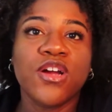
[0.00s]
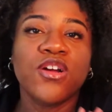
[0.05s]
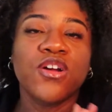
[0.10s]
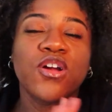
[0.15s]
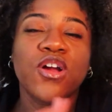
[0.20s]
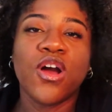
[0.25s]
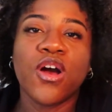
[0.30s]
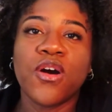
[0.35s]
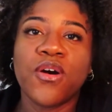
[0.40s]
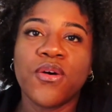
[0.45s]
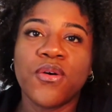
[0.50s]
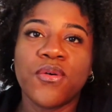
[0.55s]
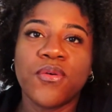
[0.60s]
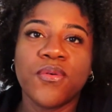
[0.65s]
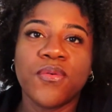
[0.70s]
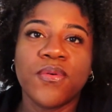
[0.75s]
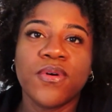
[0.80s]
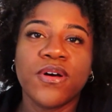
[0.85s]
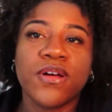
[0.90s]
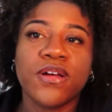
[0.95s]

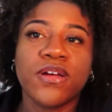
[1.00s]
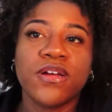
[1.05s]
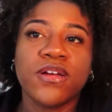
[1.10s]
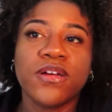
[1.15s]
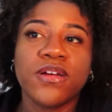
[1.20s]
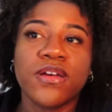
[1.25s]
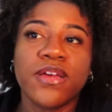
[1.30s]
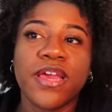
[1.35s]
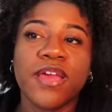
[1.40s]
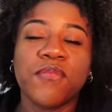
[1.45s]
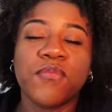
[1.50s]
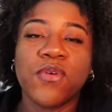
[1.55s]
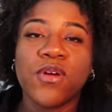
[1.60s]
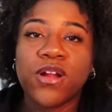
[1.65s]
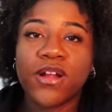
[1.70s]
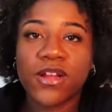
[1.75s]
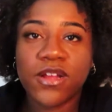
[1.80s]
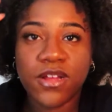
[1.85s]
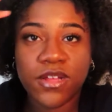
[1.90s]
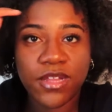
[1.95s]
go and
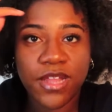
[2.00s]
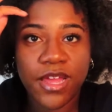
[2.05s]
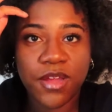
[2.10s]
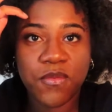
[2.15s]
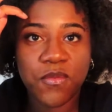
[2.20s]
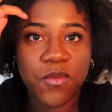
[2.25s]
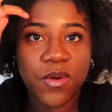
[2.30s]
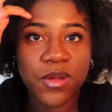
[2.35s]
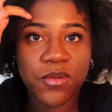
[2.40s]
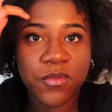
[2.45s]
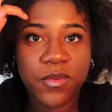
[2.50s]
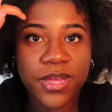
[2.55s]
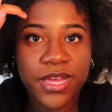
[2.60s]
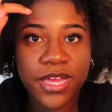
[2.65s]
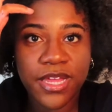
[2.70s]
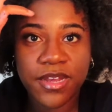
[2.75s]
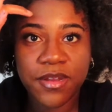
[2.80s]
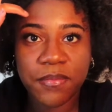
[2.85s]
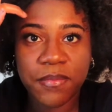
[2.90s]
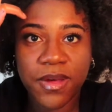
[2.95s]
work like 1
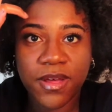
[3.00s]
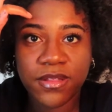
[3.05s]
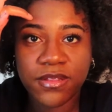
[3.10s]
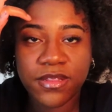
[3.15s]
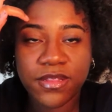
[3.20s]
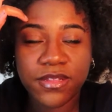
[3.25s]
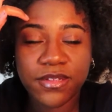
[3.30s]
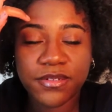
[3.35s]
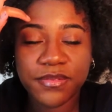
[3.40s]
weekend a month.